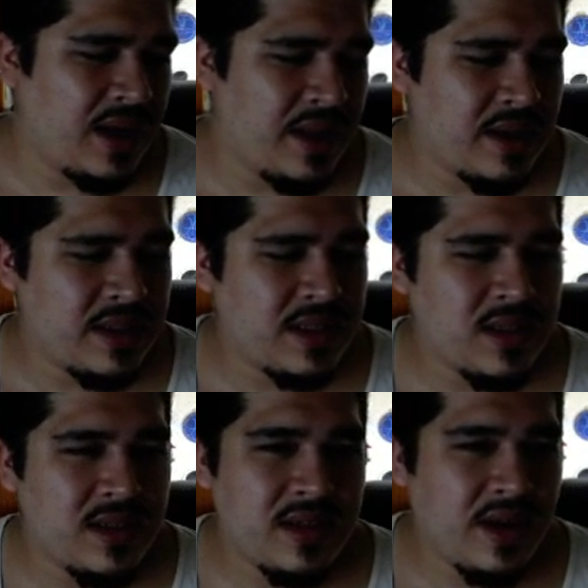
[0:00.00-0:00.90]
it's a
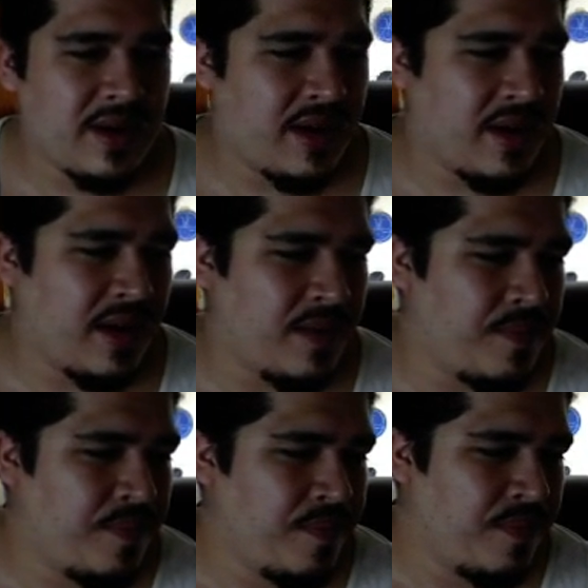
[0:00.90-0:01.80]
little dark at night,
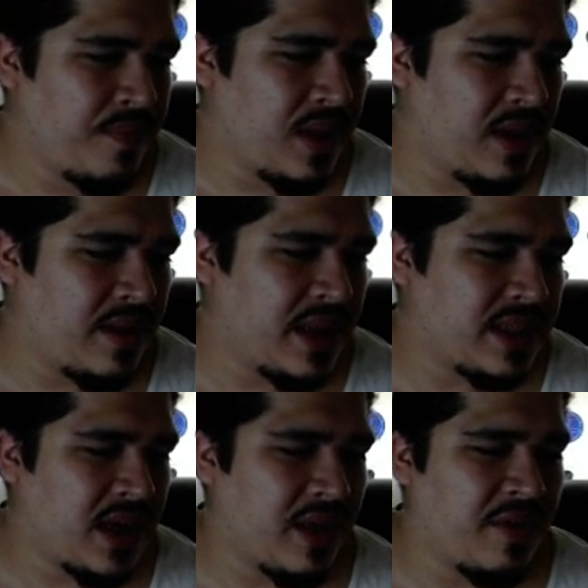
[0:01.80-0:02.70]
and that's
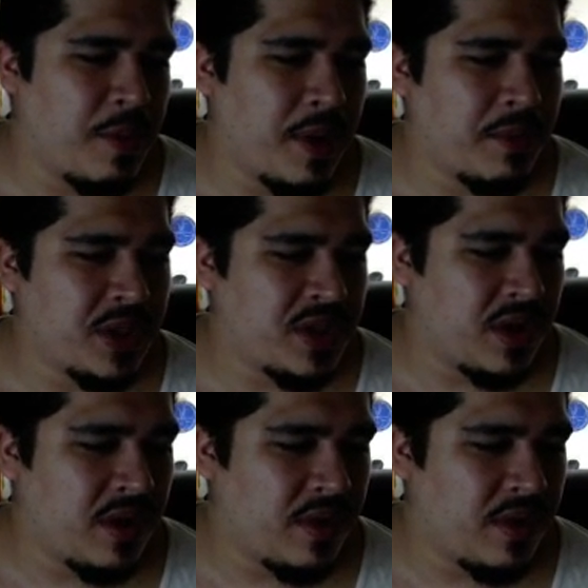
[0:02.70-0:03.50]
kind of a bummer. So,